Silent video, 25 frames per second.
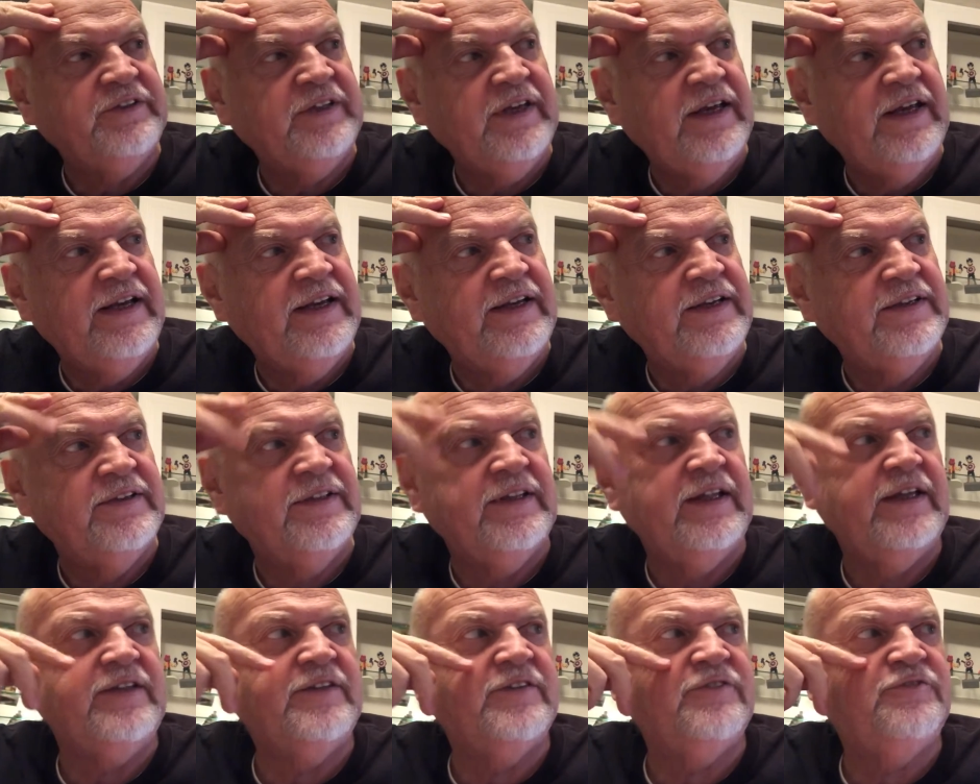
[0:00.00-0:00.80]
And
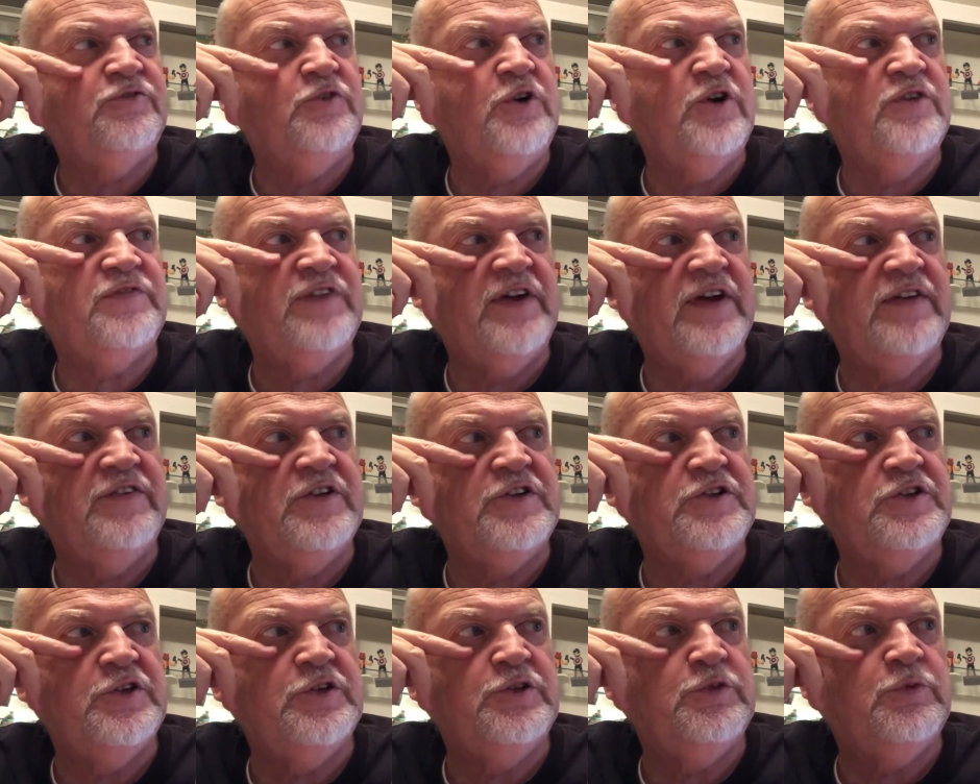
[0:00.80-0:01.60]
like the 4 or 5
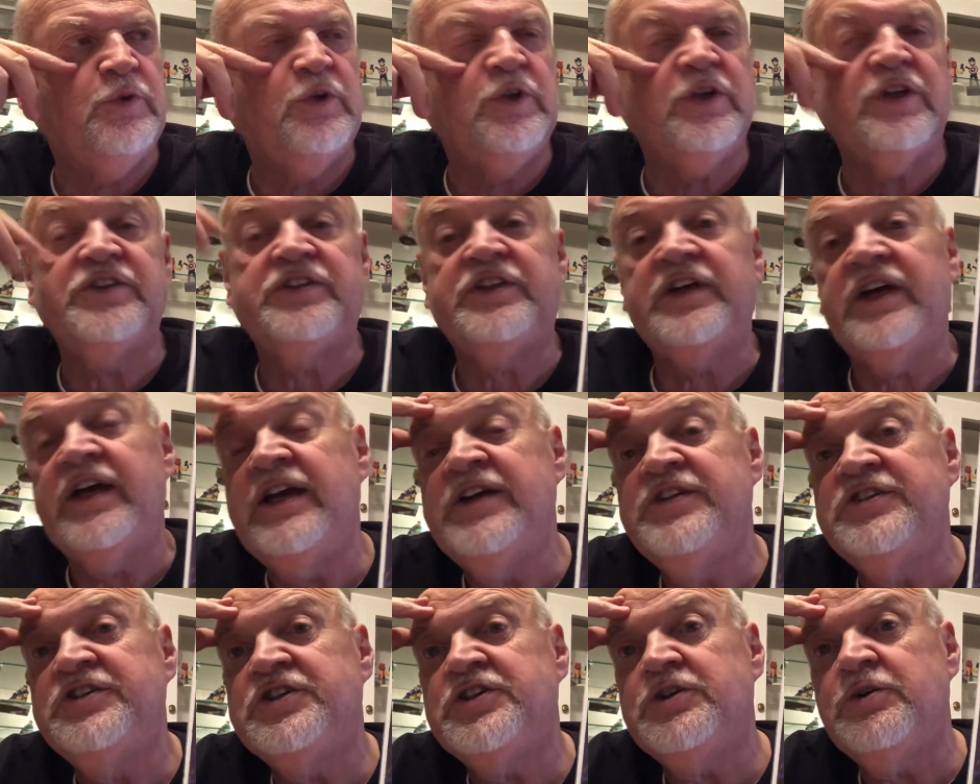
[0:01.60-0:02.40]
issues will look at the
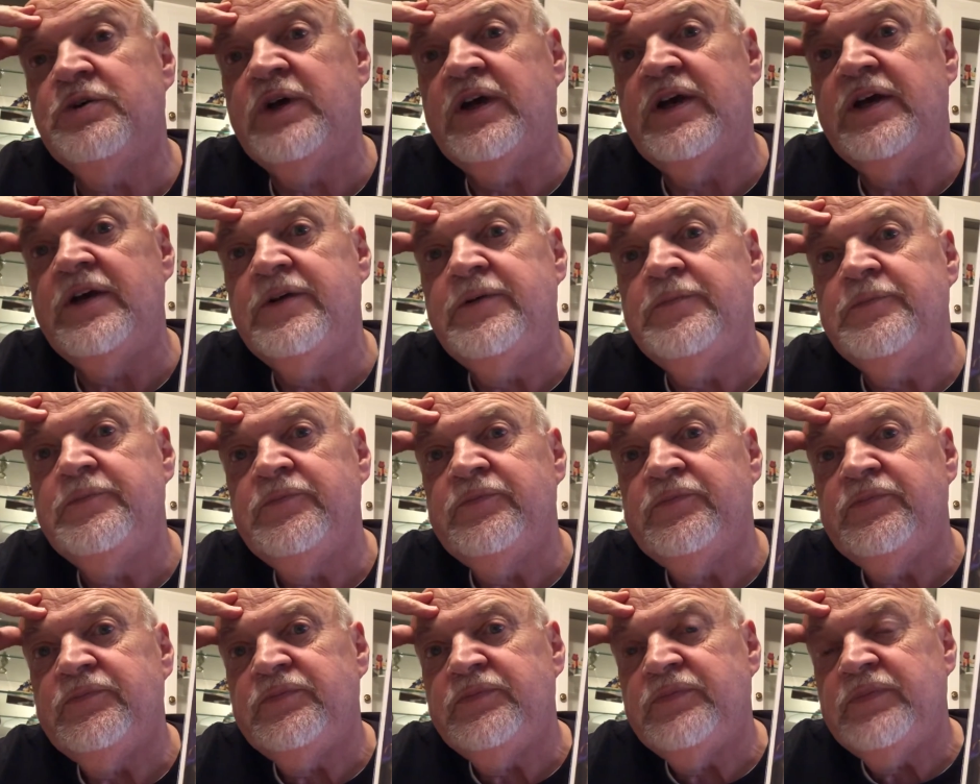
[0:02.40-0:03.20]
history
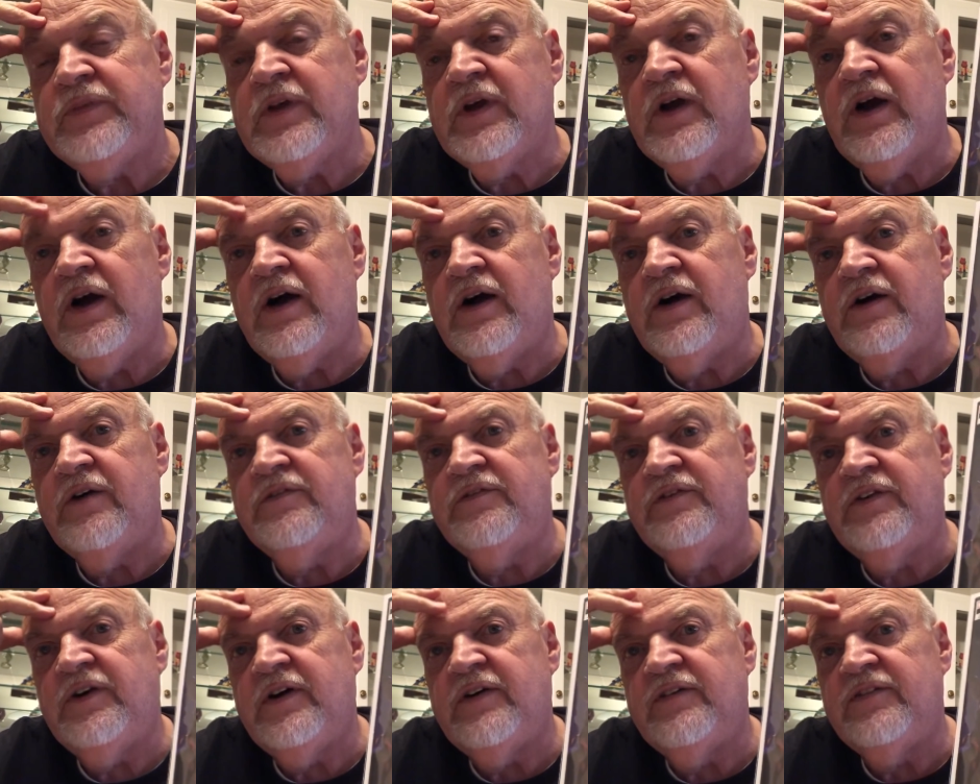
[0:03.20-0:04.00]

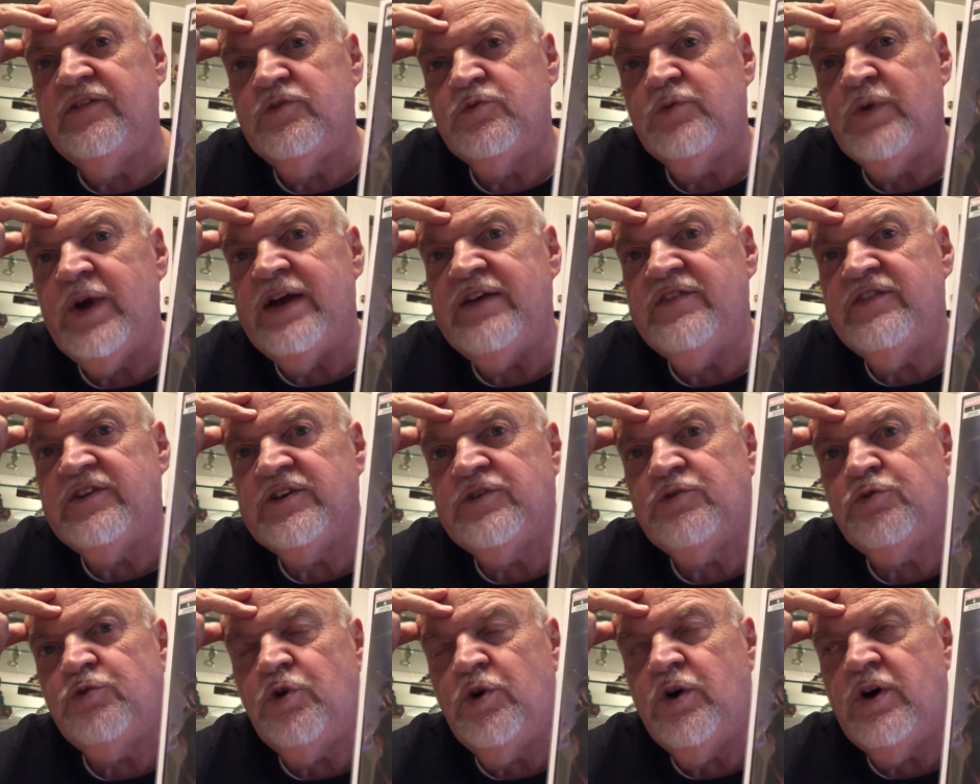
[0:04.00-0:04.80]
of
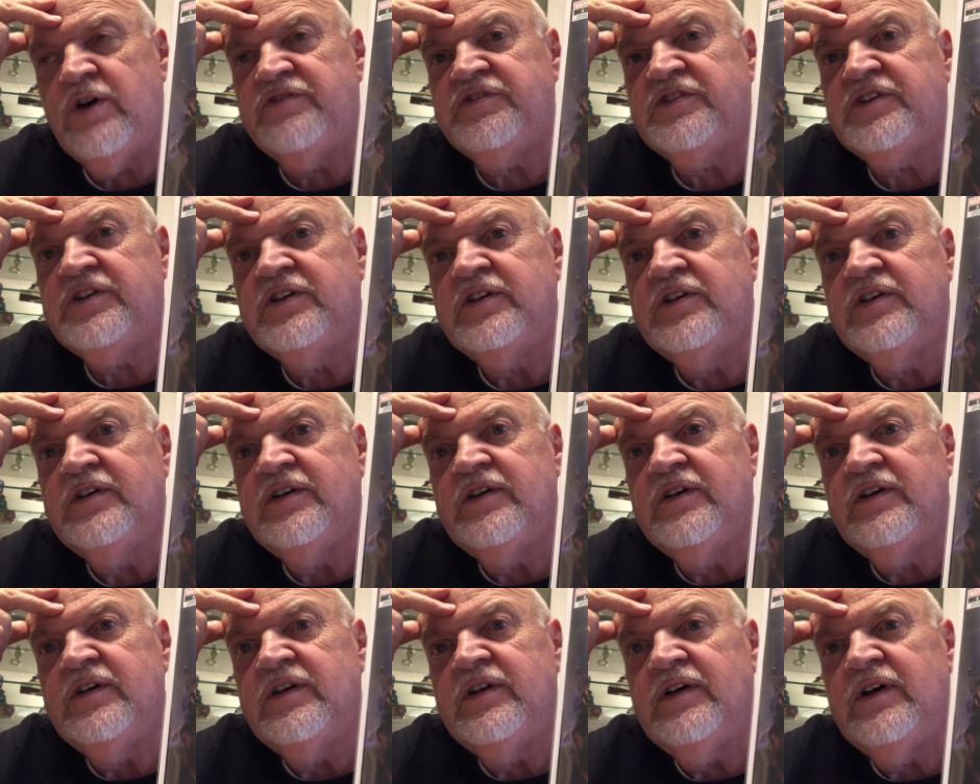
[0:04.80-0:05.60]
Ravencroft,
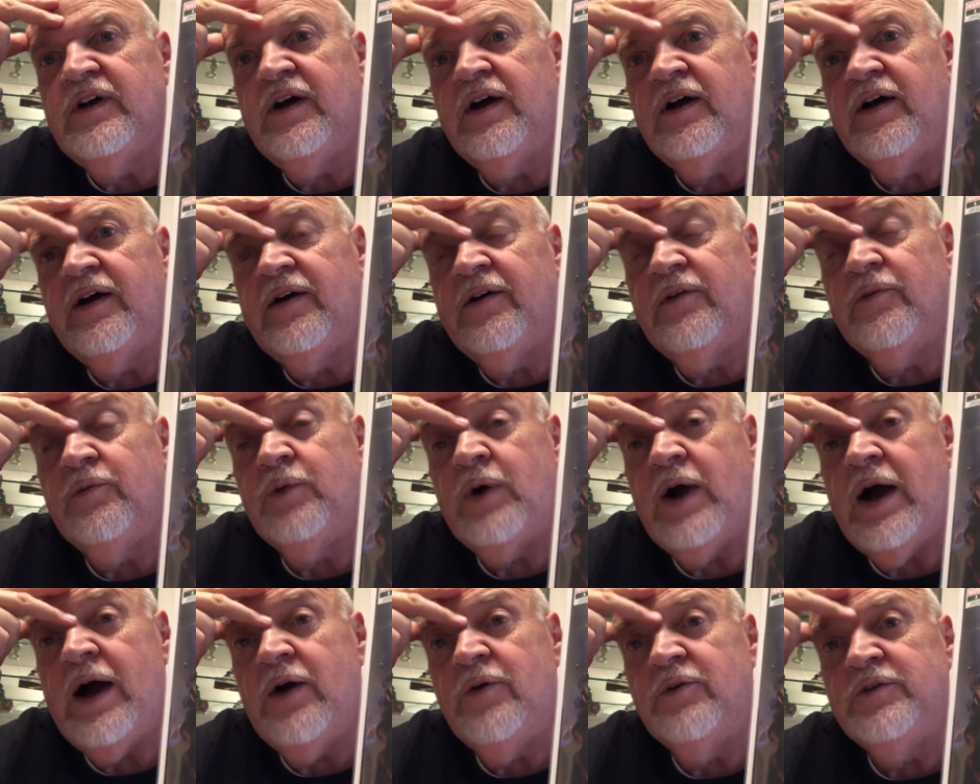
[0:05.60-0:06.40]

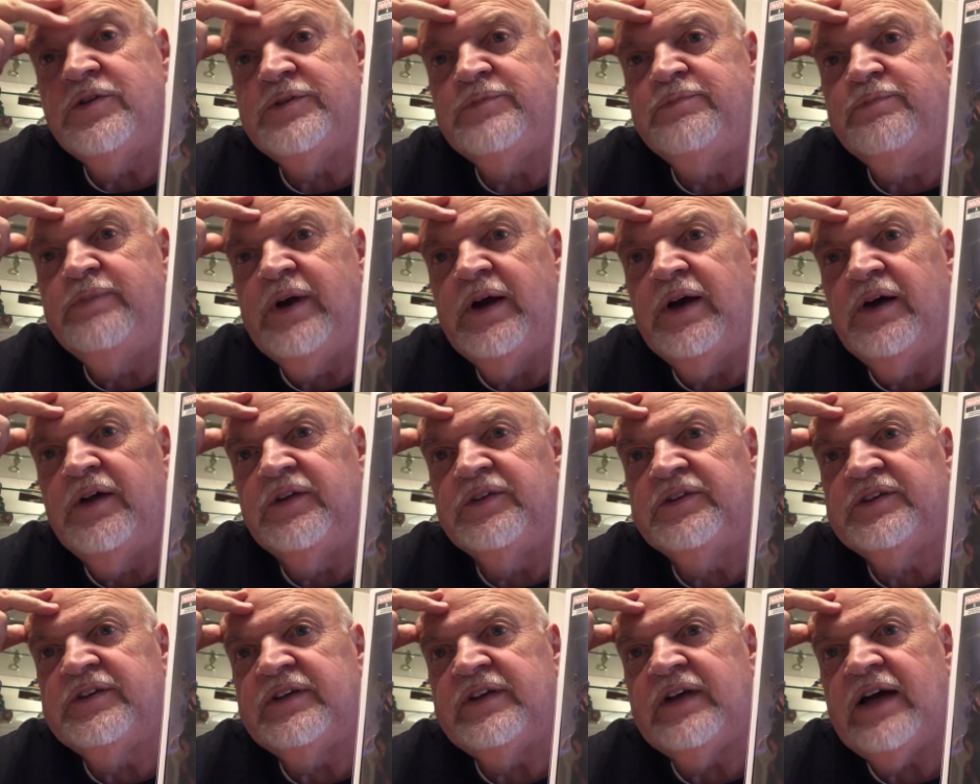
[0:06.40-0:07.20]
how it was
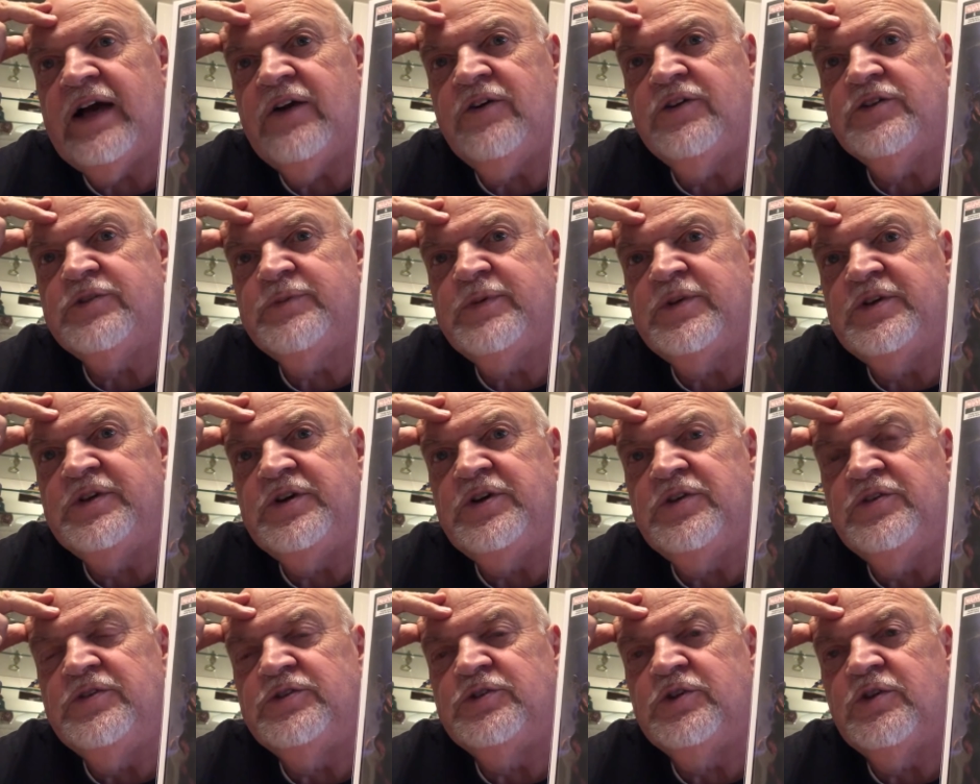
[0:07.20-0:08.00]
built and how it's been
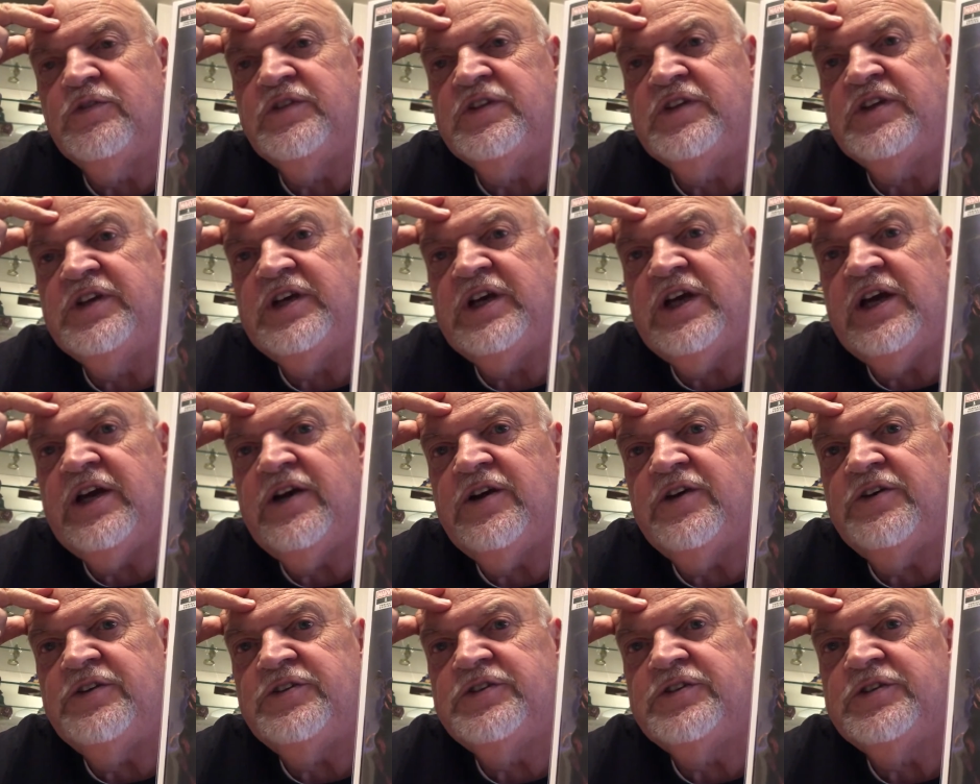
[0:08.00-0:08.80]
used over the
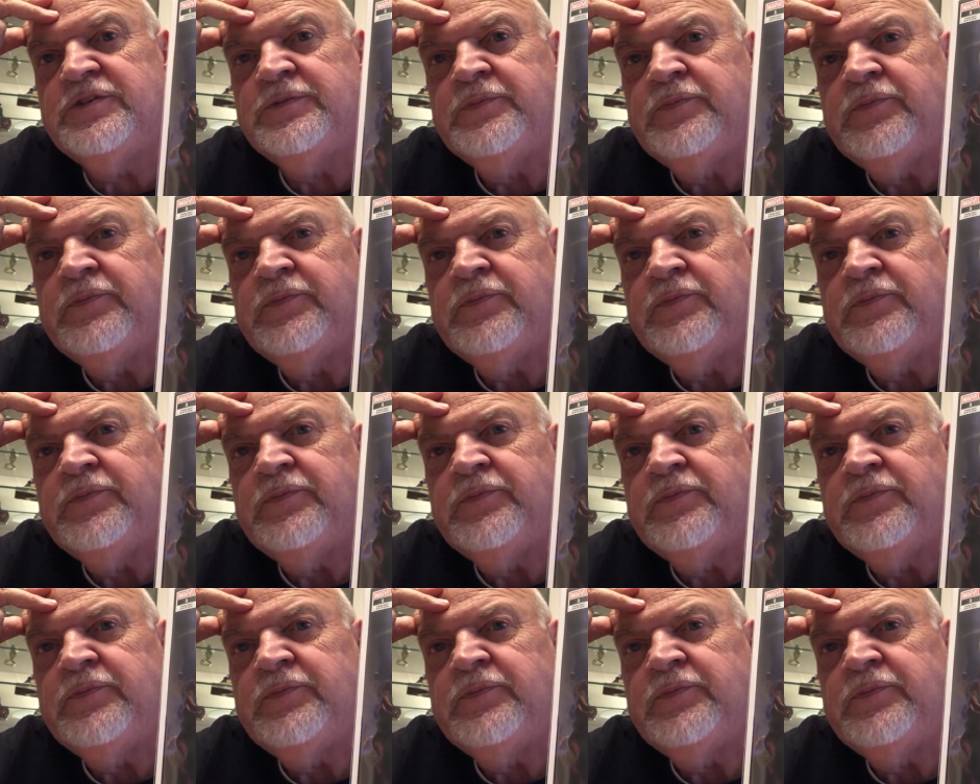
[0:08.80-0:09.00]
years,